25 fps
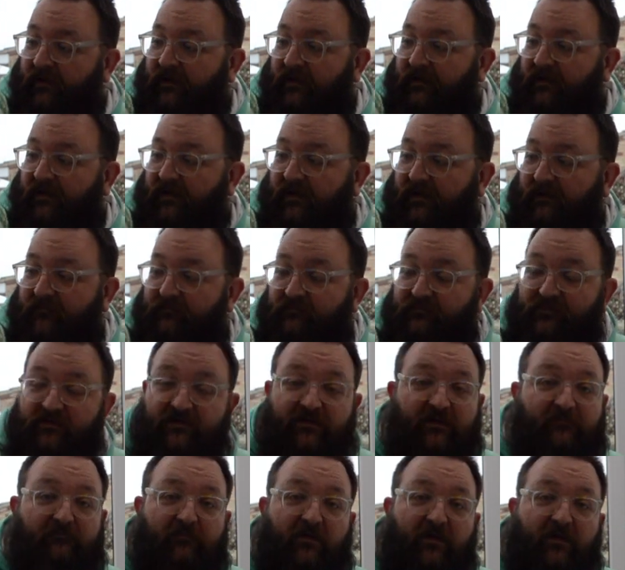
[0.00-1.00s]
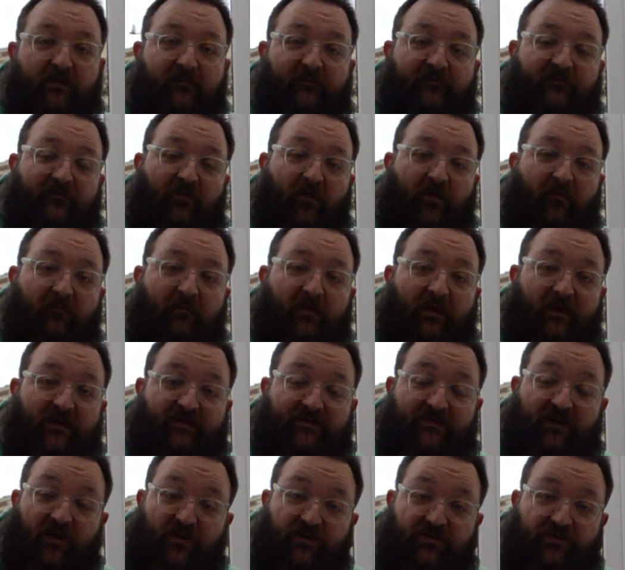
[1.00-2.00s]
You don't buy them from a
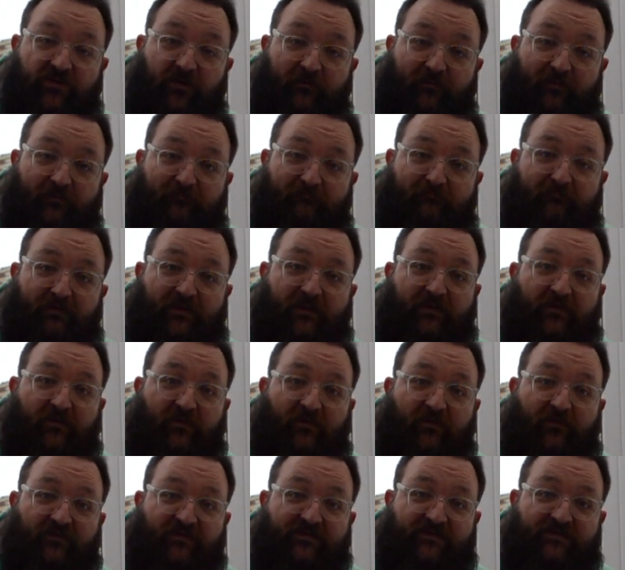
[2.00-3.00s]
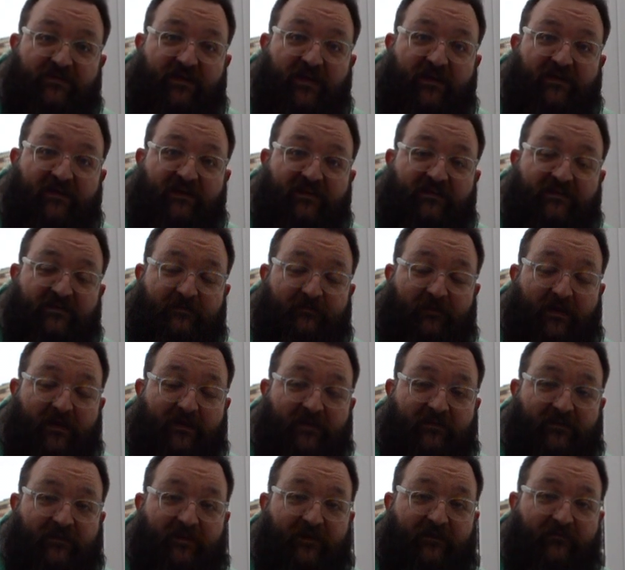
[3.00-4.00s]
guitar shop because they need to
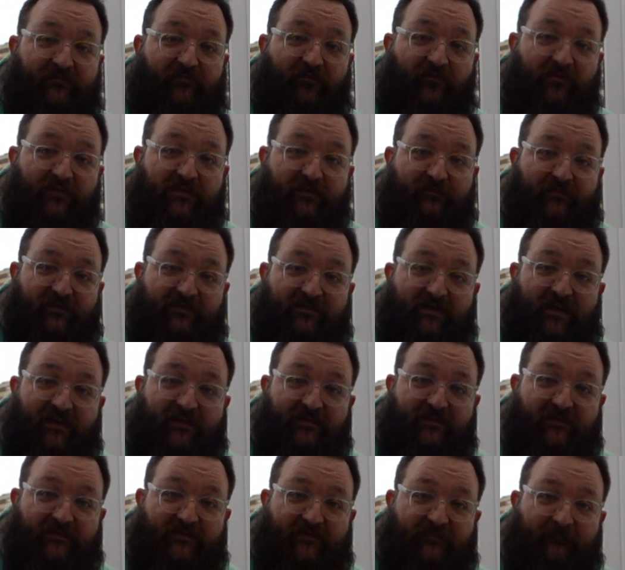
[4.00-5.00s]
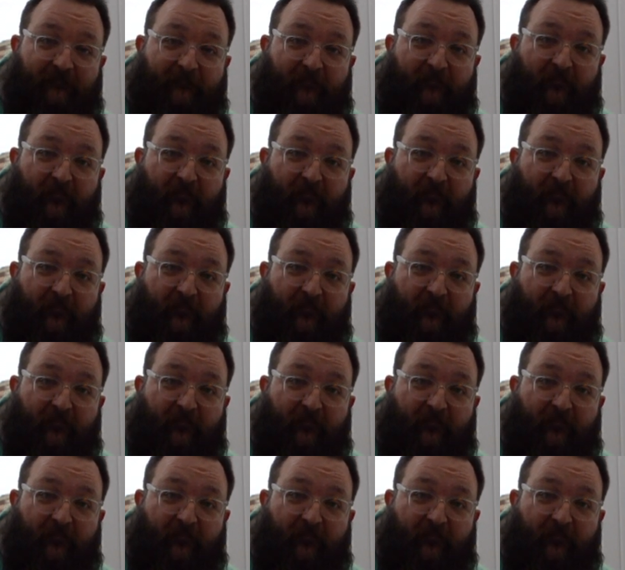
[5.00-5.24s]
make their 40%